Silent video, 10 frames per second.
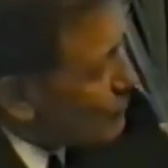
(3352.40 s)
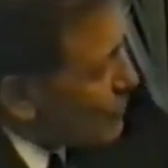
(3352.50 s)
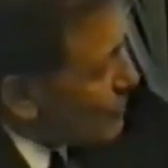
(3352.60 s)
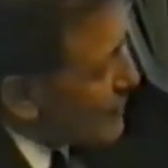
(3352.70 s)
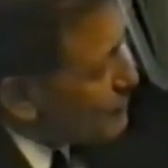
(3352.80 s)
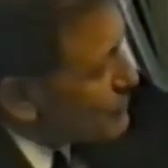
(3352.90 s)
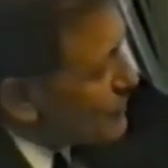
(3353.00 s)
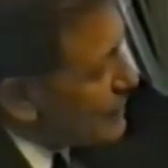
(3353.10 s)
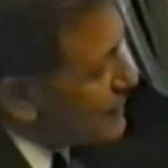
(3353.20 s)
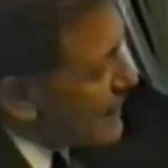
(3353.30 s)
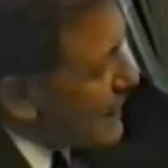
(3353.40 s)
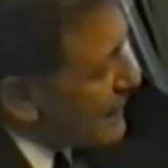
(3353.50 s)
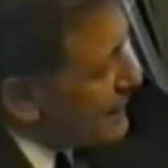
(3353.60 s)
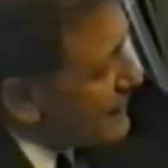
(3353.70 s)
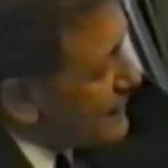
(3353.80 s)
can weld upside
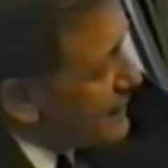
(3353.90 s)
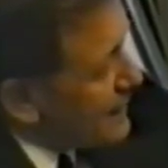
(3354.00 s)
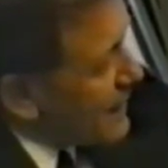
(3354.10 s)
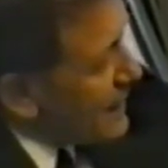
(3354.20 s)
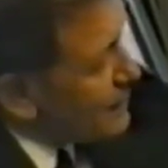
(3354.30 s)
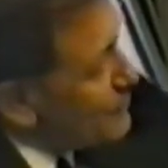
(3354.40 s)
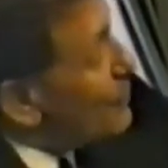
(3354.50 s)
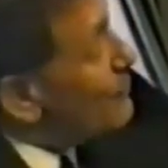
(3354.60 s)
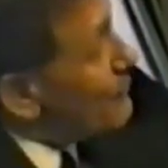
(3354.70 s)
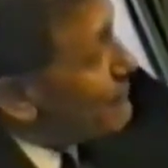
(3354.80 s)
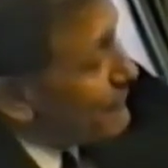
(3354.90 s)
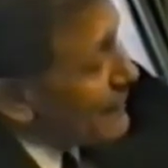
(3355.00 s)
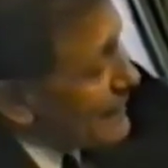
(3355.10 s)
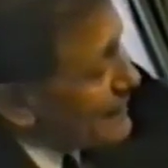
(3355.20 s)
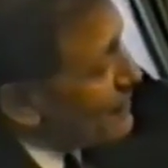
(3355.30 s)
down, hanging by my
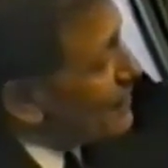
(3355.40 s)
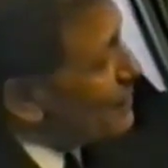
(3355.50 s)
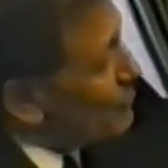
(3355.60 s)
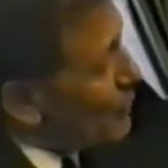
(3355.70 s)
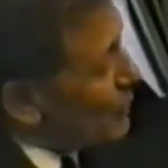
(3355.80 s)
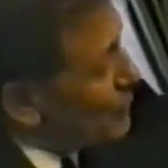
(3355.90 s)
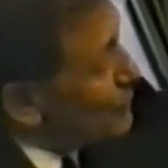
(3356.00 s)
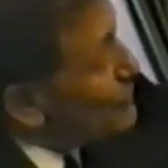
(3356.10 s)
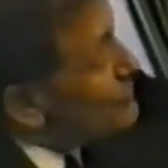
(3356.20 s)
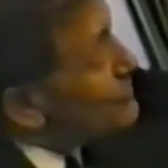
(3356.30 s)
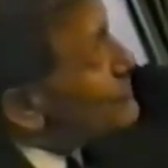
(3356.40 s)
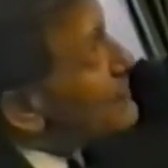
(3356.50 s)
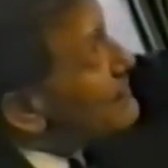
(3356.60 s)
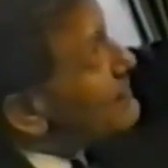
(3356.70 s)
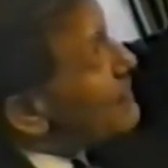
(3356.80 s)
feet. I can weld as
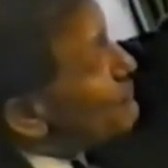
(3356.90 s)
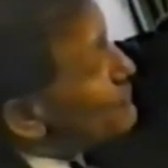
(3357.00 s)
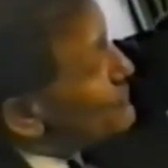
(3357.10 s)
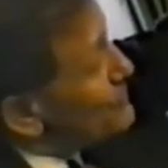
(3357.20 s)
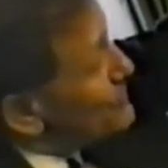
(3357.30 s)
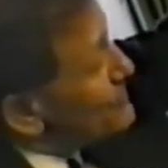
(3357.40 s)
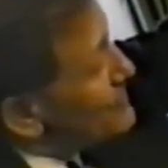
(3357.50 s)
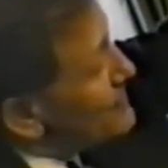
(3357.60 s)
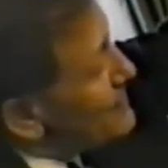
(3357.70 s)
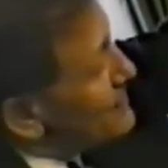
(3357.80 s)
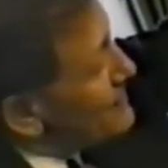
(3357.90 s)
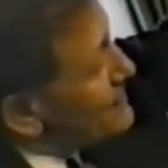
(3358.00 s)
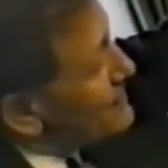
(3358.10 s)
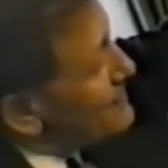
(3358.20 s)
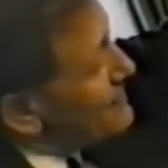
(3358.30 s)
neat upwards.
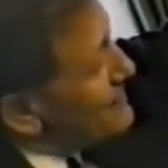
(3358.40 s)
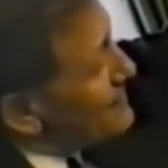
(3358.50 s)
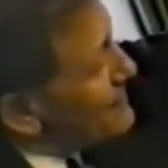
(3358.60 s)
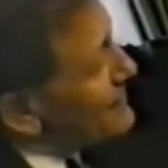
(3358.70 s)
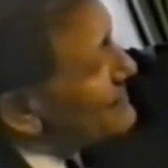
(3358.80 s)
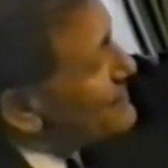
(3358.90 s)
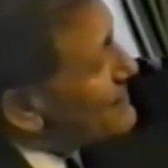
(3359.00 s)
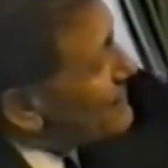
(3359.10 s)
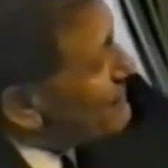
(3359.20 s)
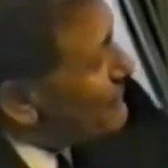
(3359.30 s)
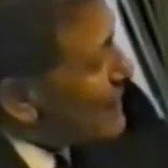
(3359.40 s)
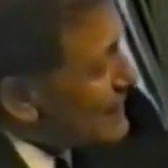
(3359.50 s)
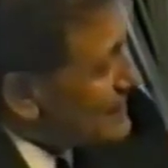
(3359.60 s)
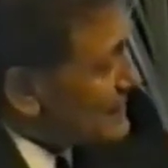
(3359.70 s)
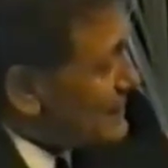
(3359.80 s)
You see your
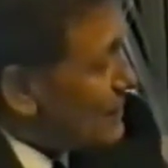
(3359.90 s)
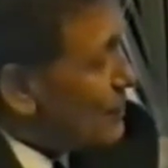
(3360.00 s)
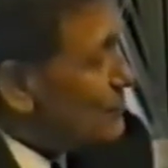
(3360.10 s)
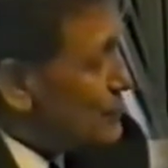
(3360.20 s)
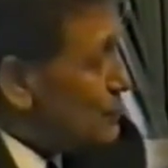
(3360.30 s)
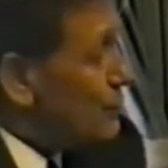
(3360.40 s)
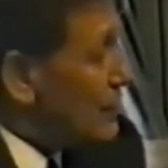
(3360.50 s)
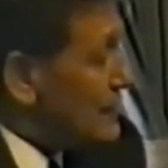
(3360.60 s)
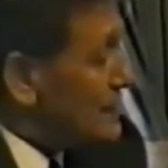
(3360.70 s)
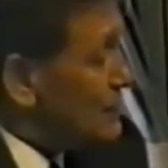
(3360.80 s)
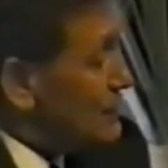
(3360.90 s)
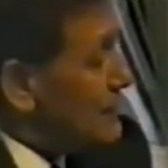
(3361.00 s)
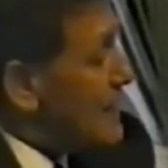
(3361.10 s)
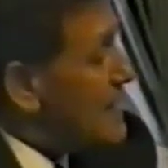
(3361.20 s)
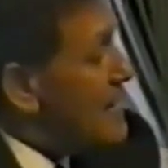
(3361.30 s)
face in it. I'm still very skilled
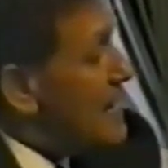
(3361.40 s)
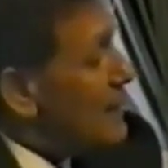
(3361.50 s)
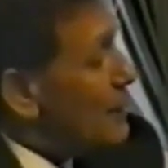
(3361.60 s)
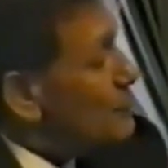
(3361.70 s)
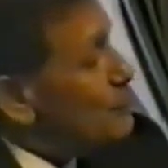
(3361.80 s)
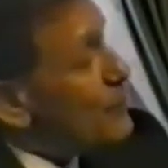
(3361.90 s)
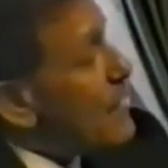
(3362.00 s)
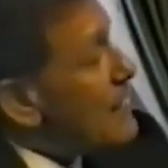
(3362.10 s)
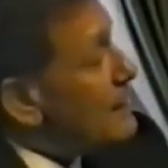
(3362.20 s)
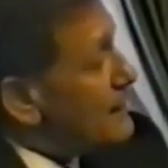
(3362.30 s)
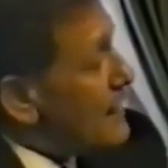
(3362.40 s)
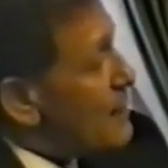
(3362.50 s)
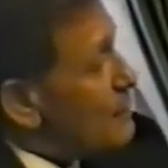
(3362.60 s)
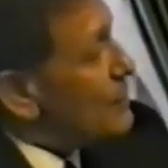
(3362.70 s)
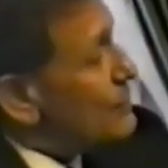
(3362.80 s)
at that. And I was proud of
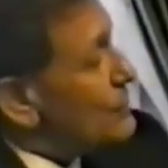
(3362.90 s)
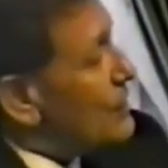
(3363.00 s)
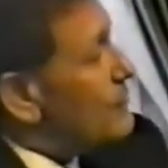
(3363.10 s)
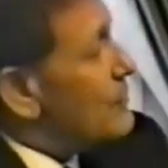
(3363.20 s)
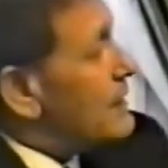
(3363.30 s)
that because I